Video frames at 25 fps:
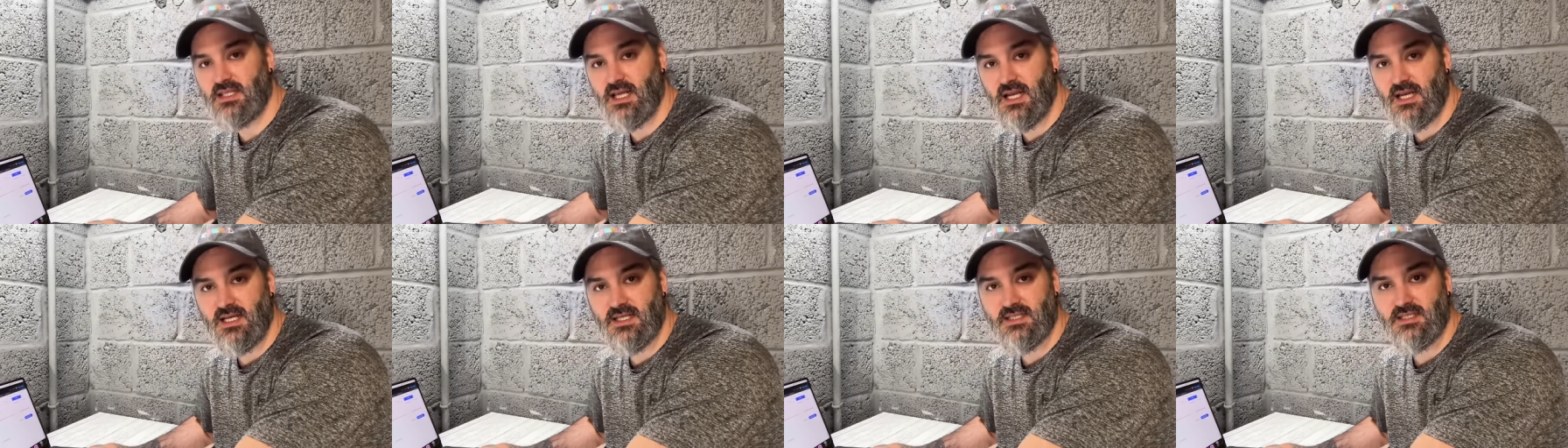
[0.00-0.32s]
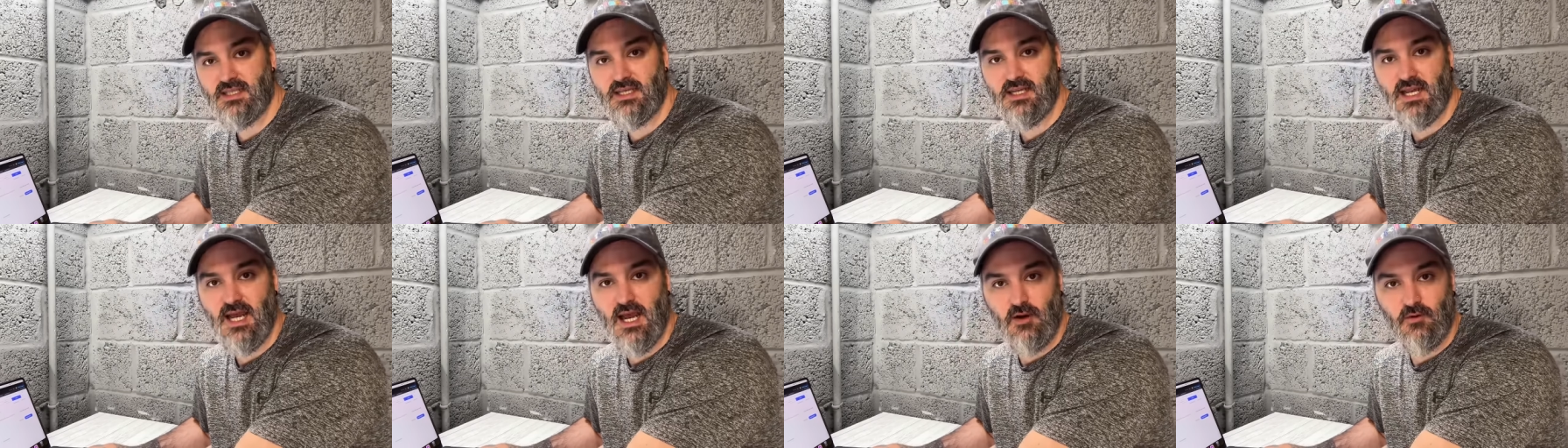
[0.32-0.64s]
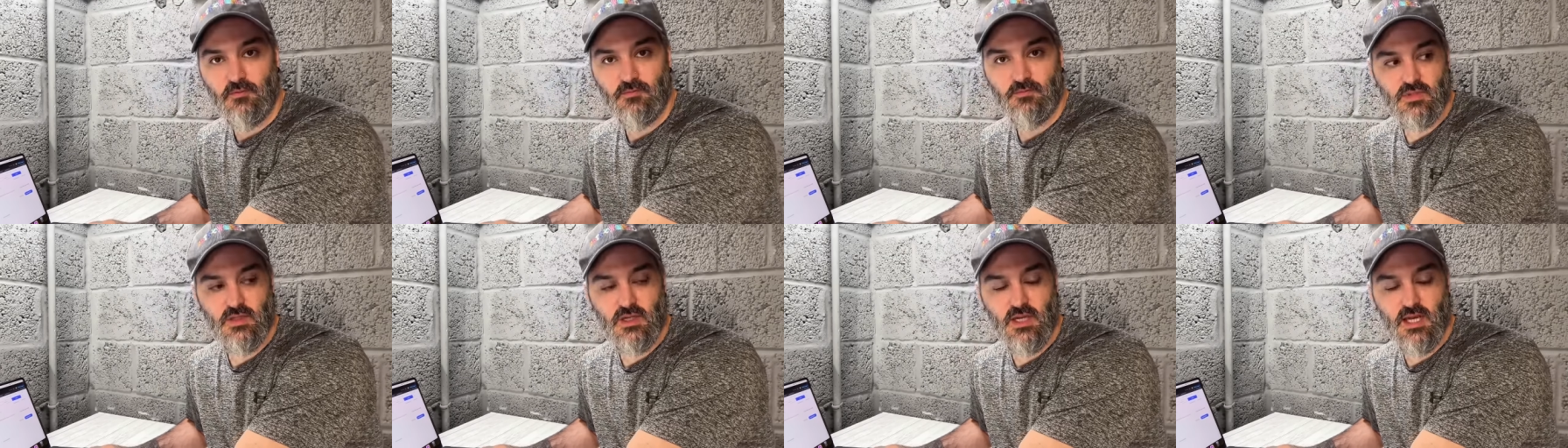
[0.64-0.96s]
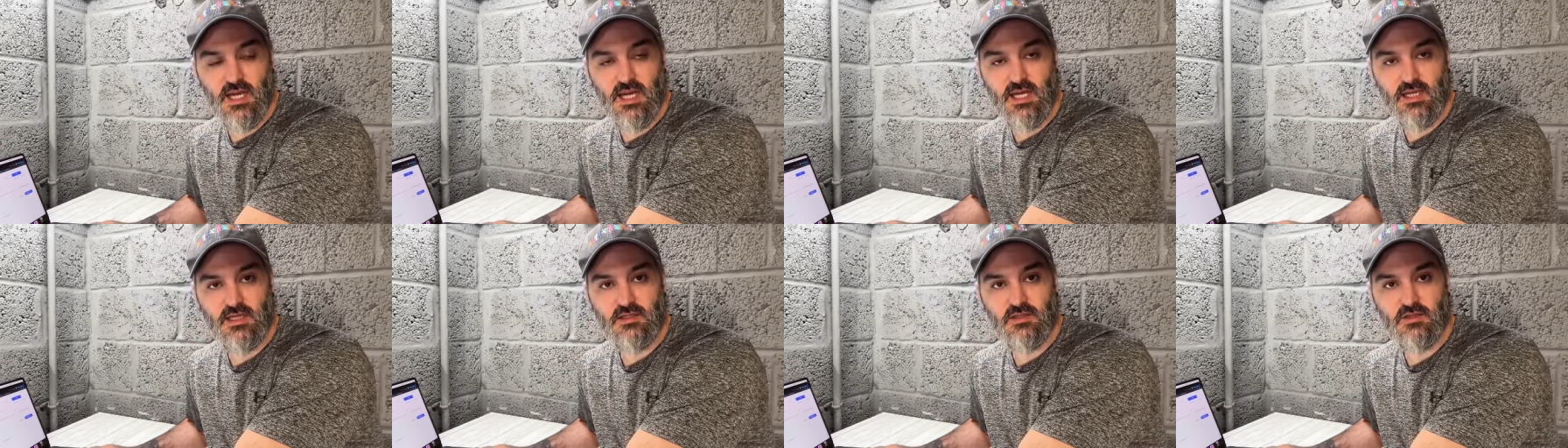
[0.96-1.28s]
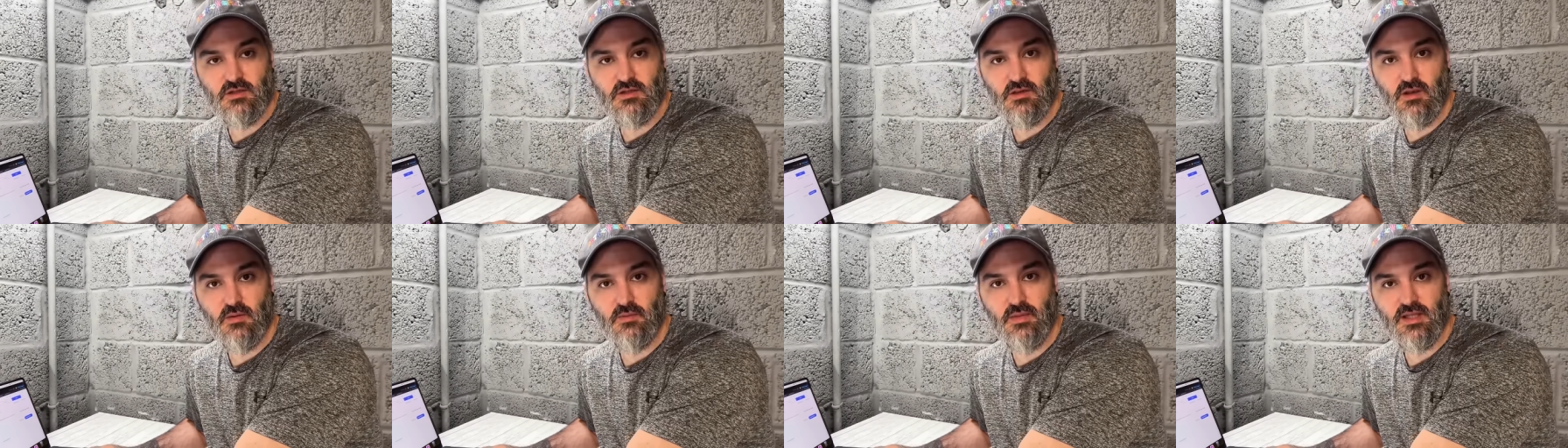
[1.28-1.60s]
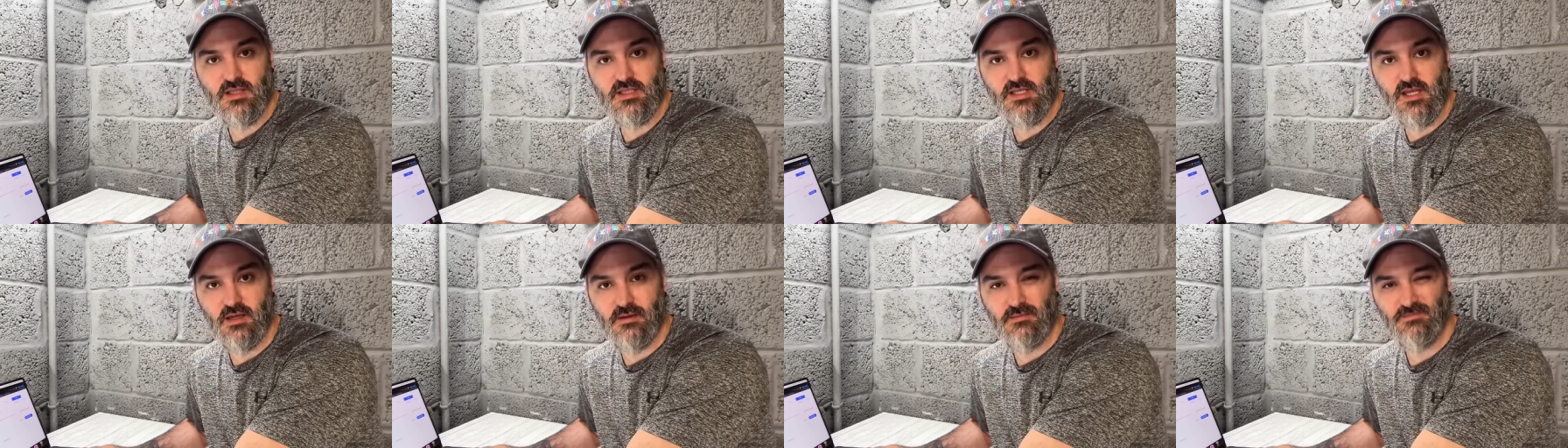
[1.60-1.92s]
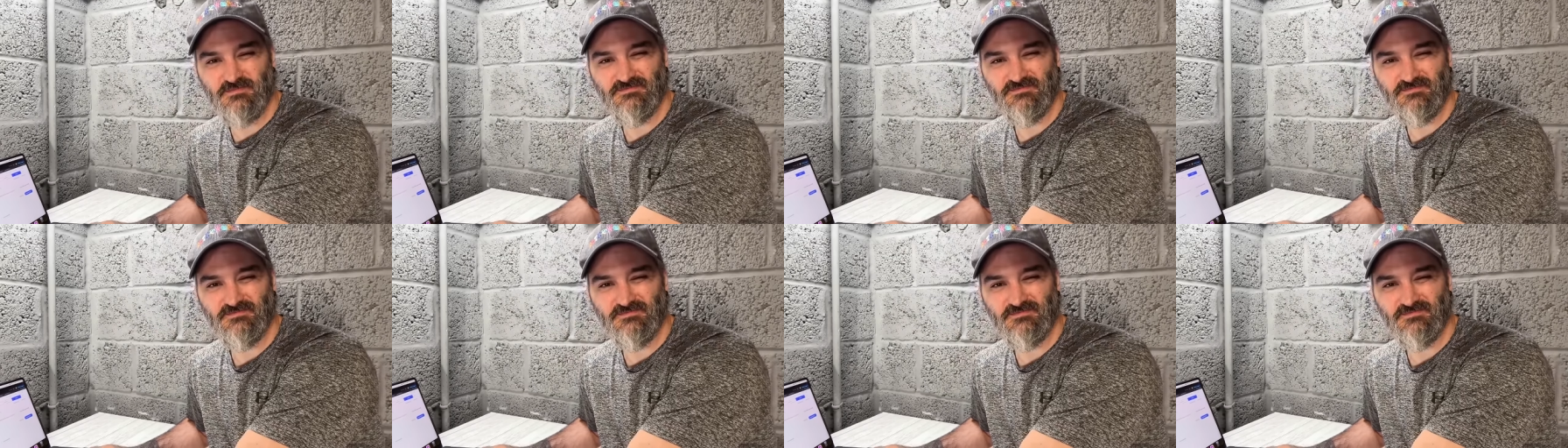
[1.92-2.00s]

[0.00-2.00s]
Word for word: of that listed now and come back to you.